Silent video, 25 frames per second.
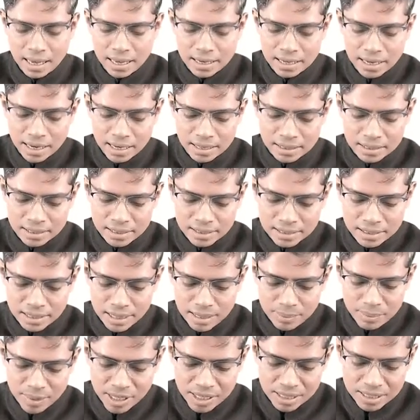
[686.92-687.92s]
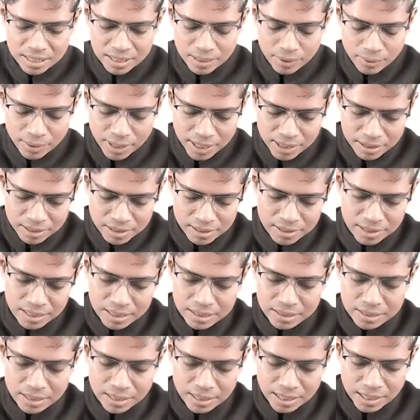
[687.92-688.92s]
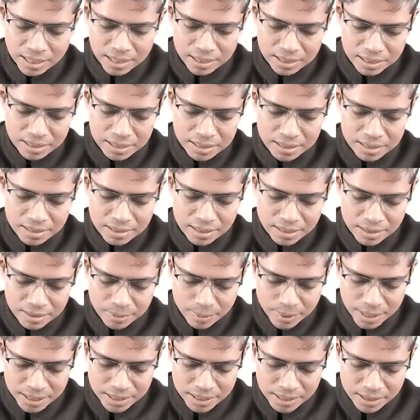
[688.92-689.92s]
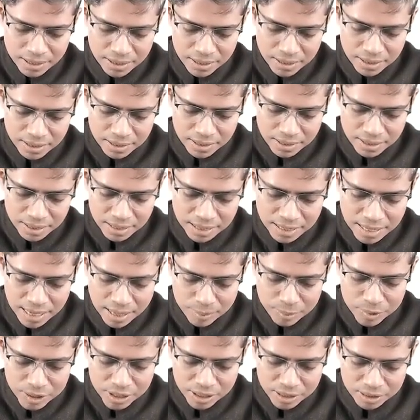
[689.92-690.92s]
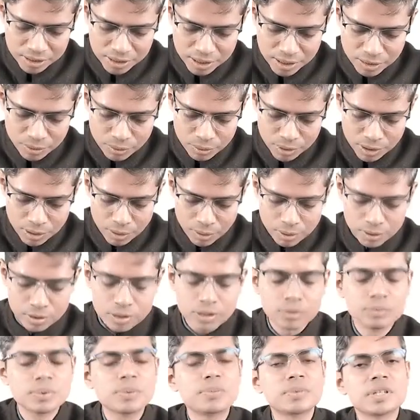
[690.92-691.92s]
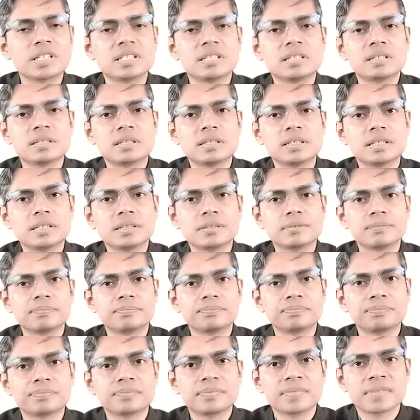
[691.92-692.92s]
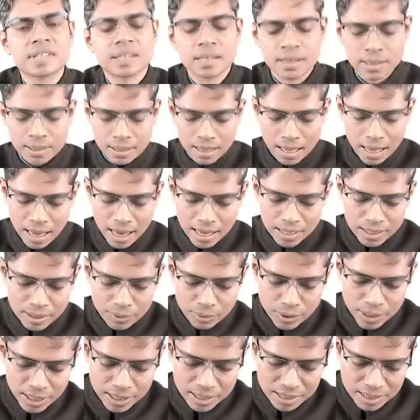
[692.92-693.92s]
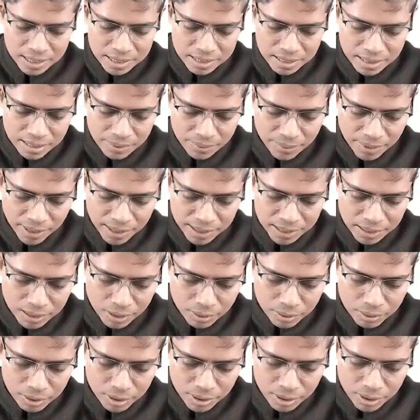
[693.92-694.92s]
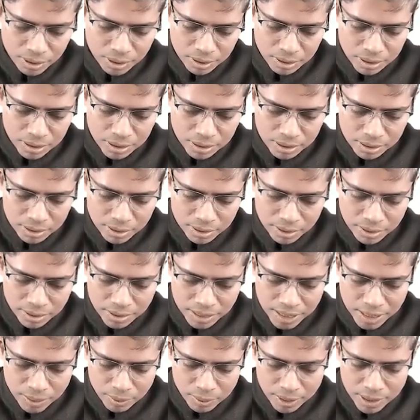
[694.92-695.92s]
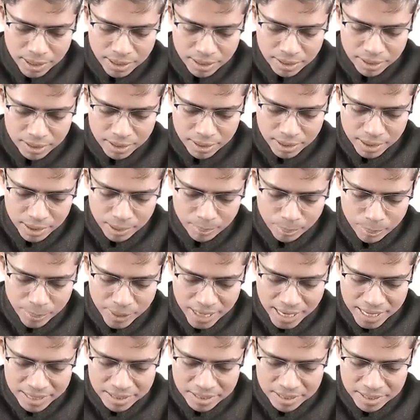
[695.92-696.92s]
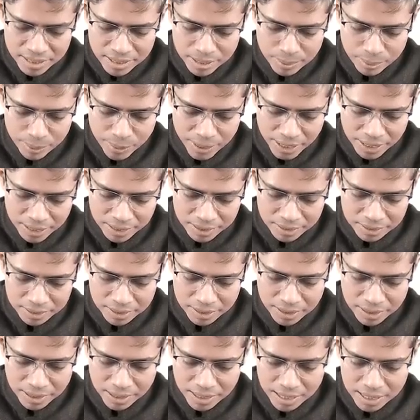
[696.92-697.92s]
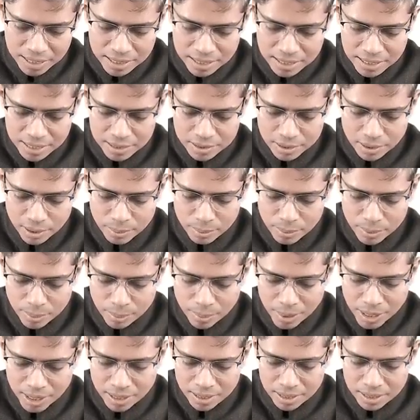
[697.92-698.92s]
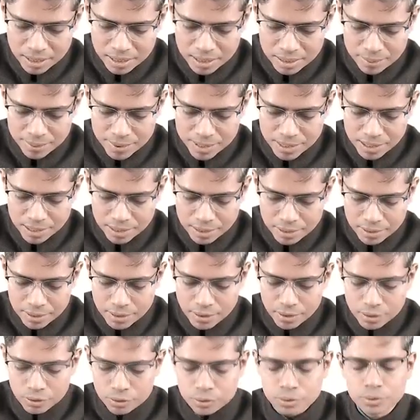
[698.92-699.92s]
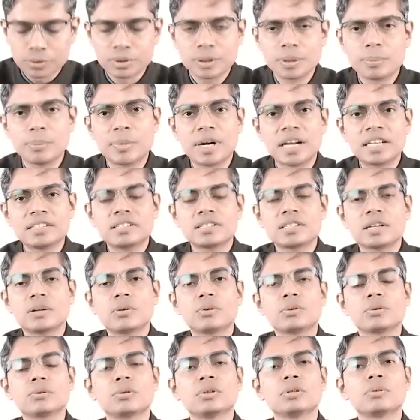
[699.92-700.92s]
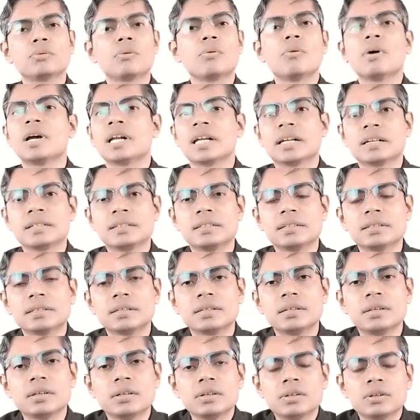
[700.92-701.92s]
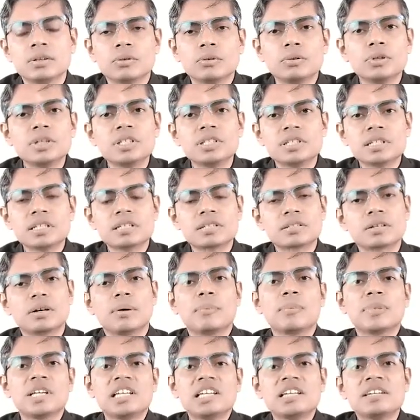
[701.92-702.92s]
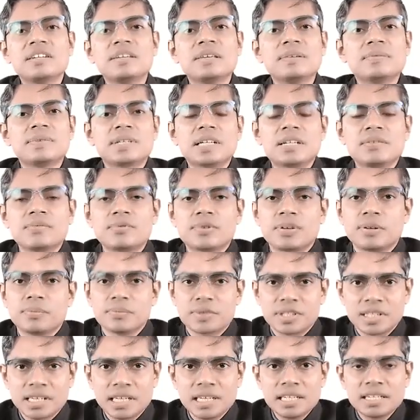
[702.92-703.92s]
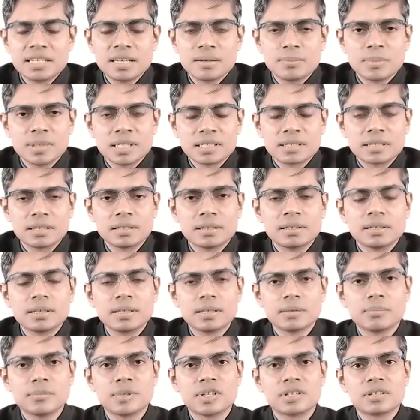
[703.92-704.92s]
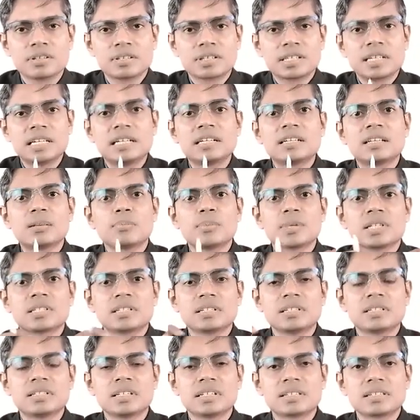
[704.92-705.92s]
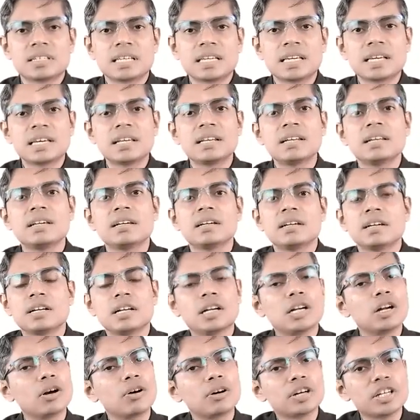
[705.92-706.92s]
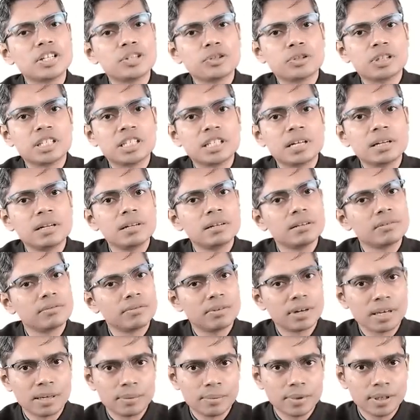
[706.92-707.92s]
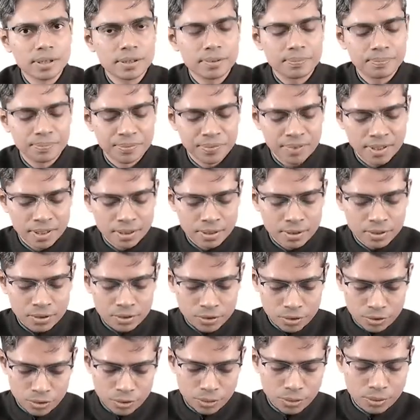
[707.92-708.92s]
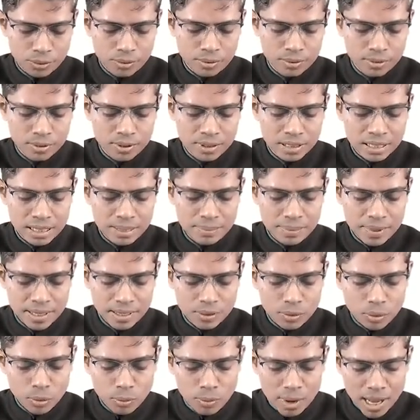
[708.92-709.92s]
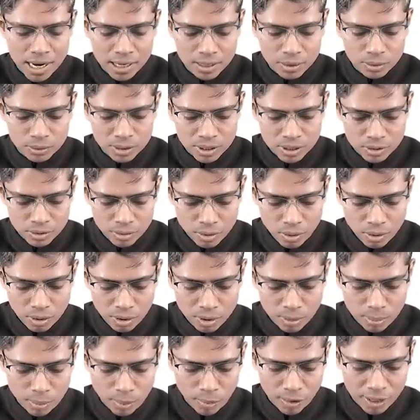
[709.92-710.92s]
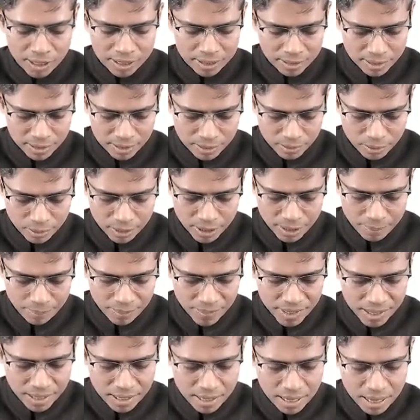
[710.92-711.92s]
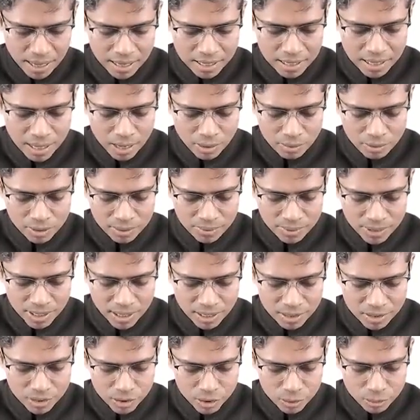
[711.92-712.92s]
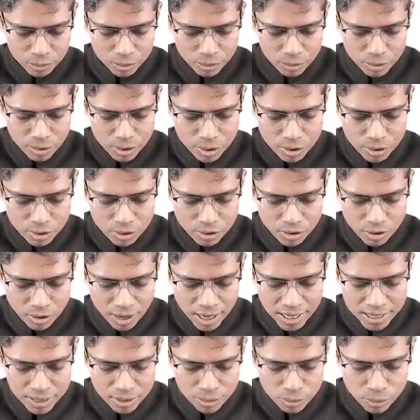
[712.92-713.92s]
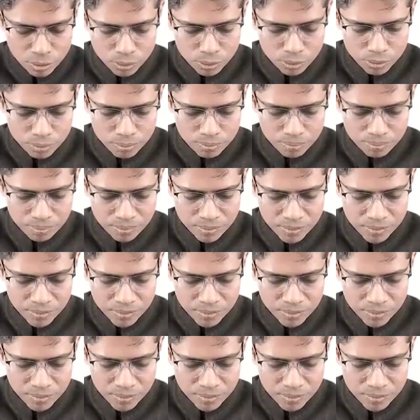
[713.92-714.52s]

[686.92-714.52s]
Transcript: and at the same area where this intercalated disc is present, the gap junction will also be present here. And you can easily find out the regular branching pattern in case of myocardium cell. So they branch out with one another, which is completely different from skeletal muscle, because skeletal muscle is a single longitudinal fiber. So if I go back to this all point, okay, and now if I ask you, try to